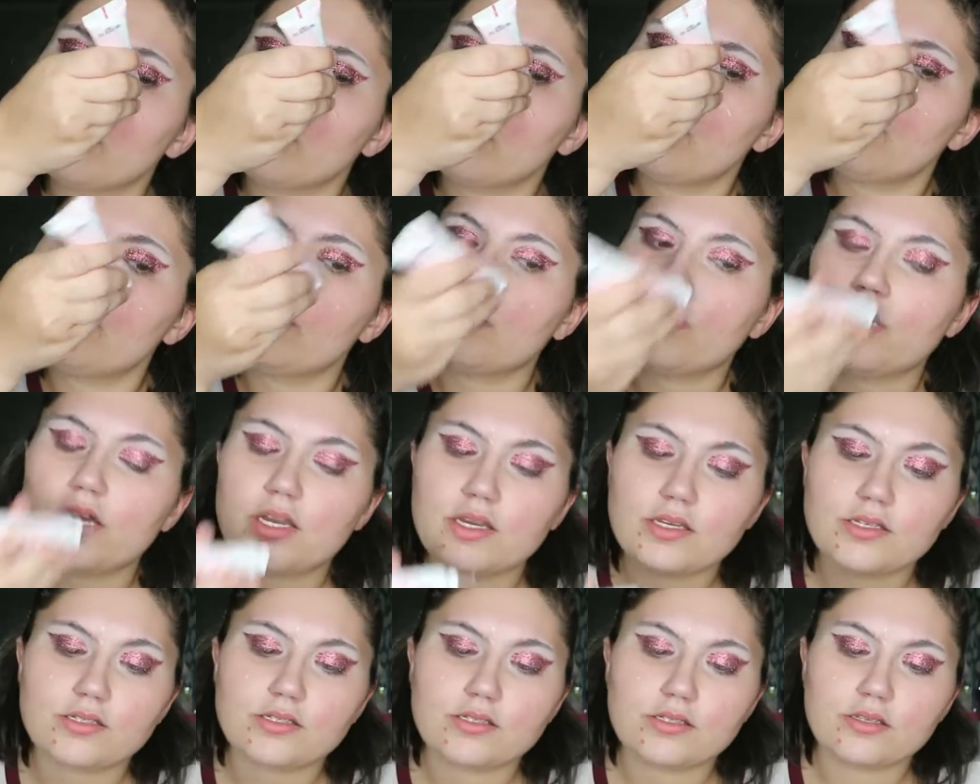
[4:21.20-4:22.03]
if it
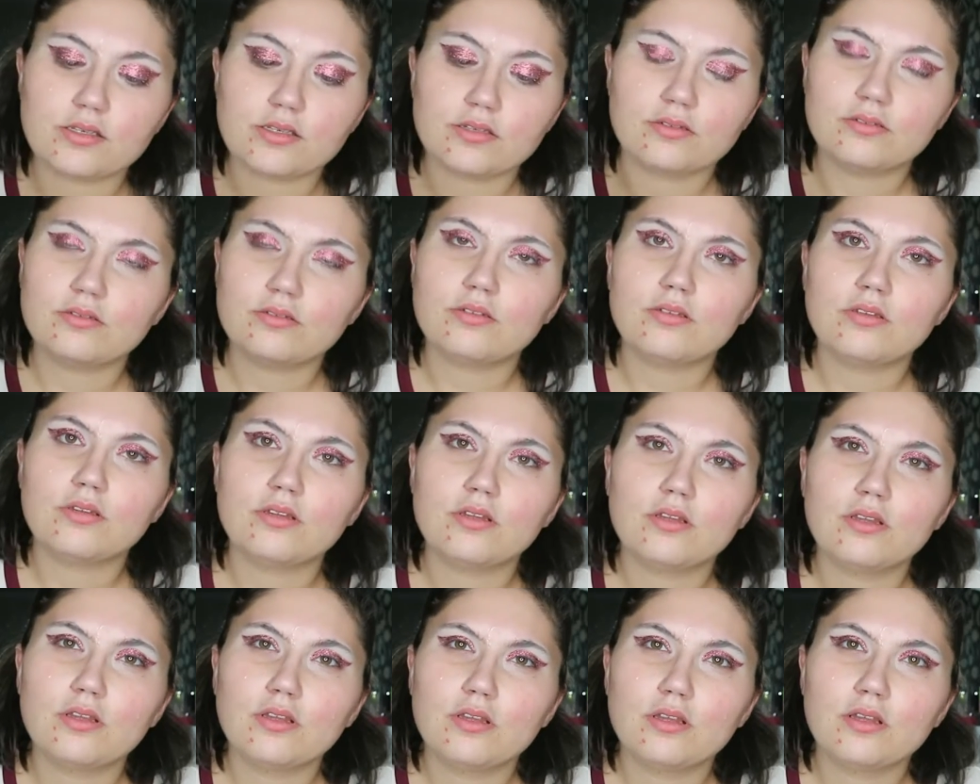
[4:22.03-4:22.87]
does,
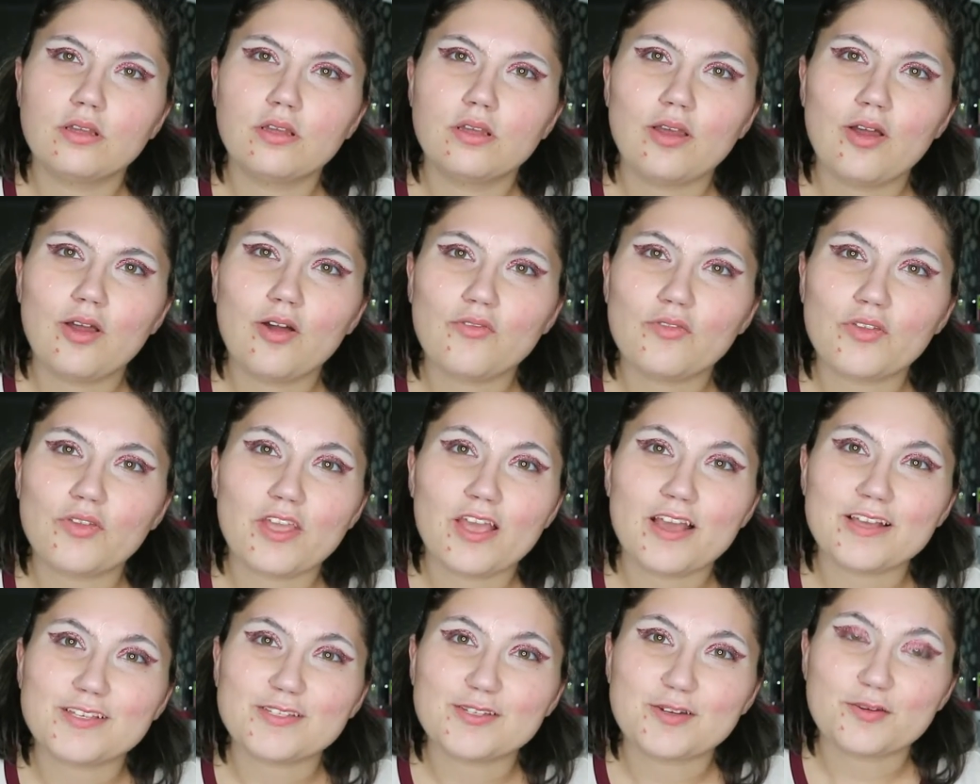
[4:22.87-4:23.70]
hopefully
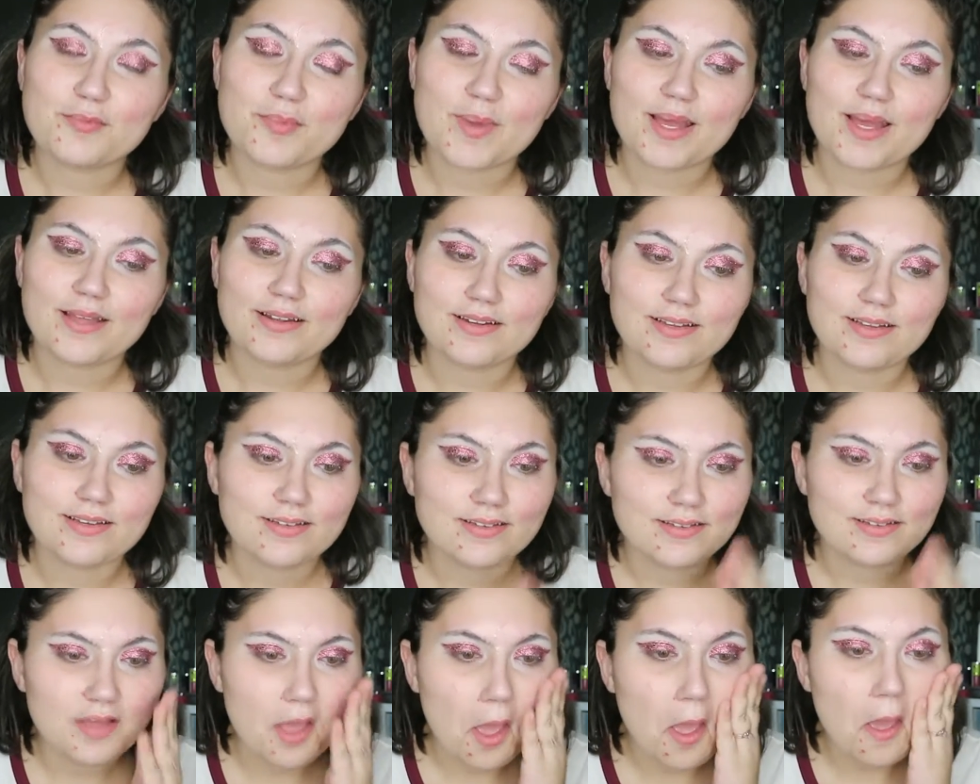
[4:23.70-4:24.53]
you guys don't
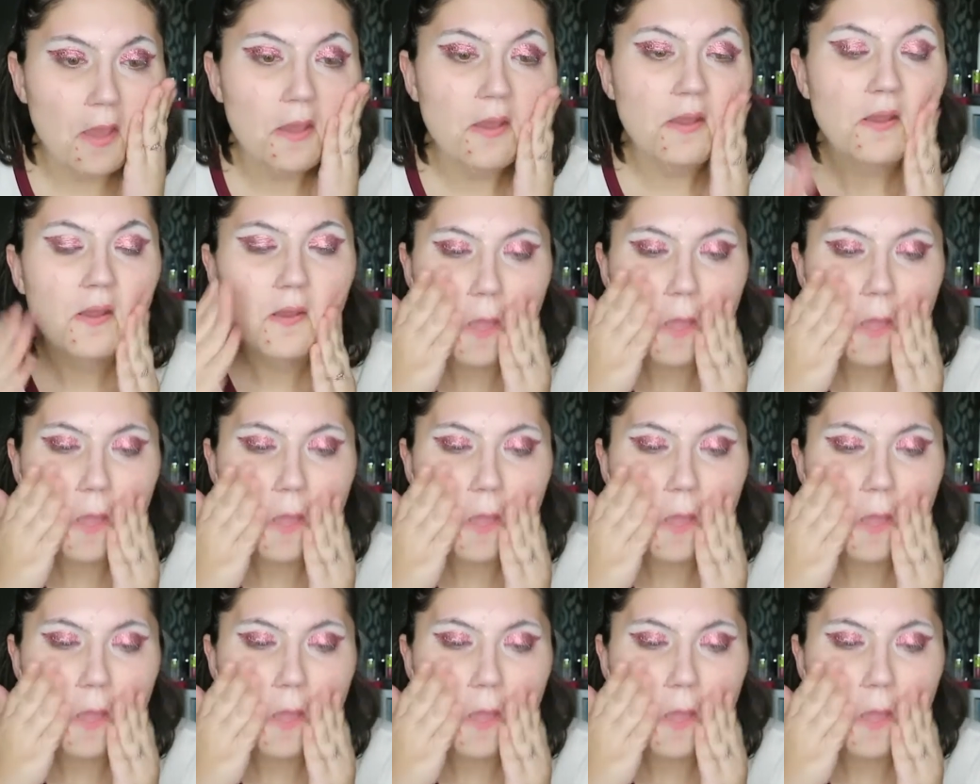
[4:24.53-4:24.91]
mind.